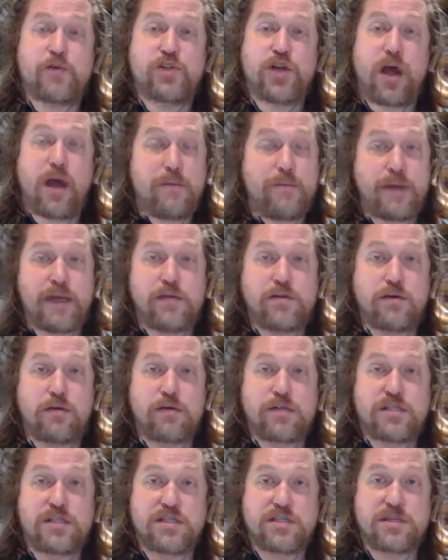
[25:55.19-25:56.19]
which I've been
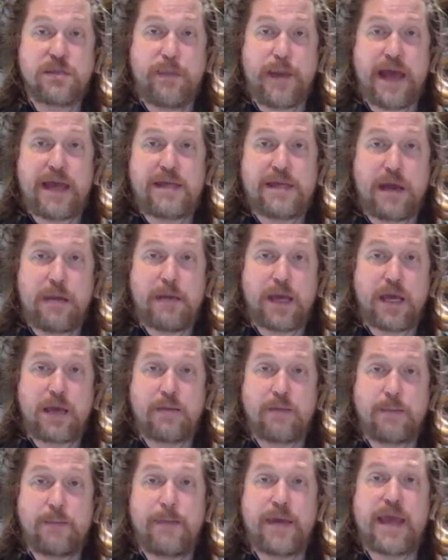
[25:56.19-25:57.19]
doing since the
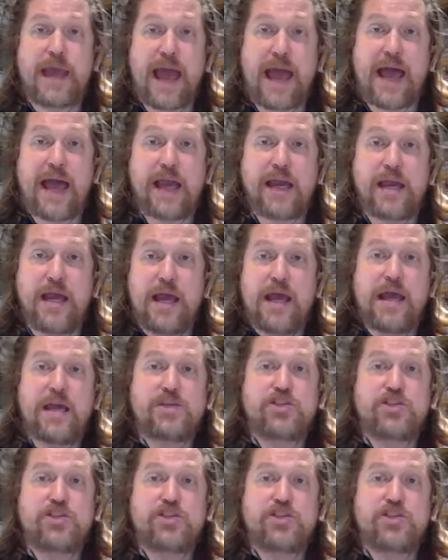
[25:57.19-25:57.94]
pandemic began,